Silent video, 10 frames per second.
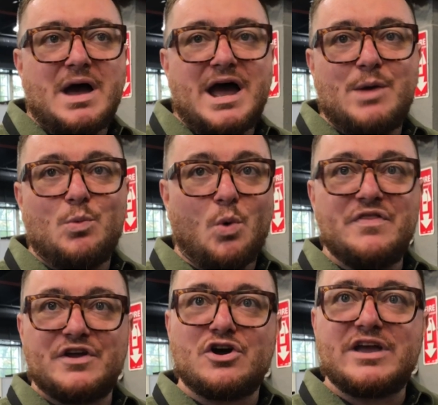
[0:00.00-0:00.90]
I
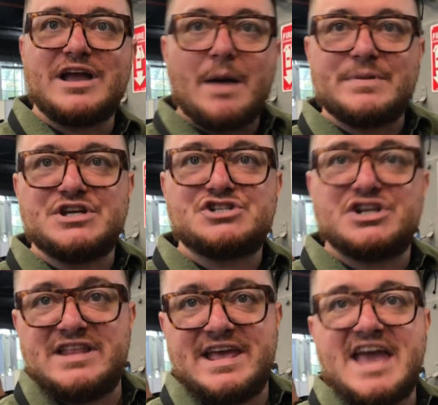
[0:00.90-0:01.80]
won the cooking
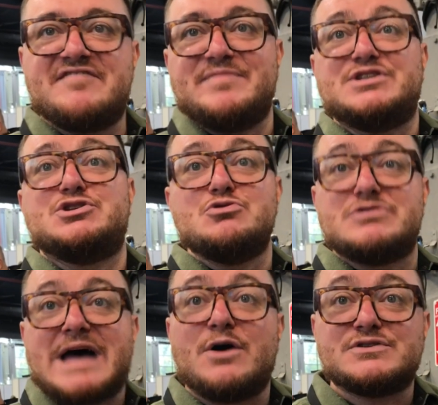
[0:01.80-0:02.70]
competition and they gave me
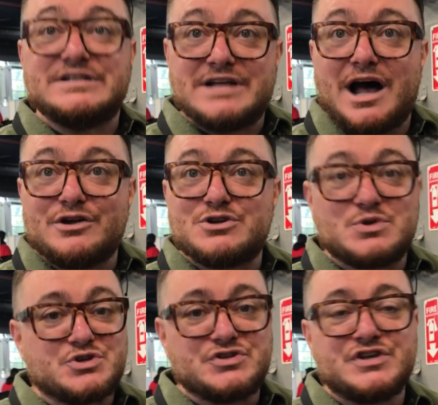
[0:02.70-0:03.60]
$2,000,
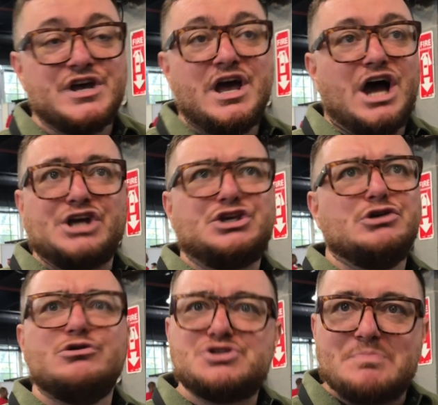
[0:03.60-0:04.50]
which is a
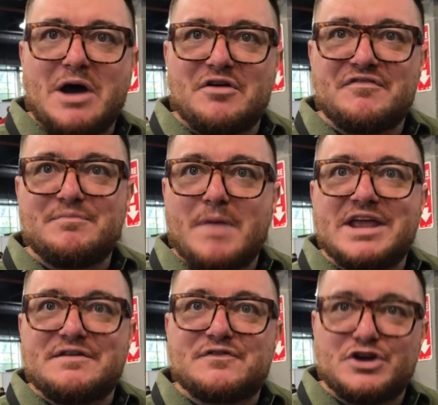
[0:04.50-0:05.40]
huge amount of money for a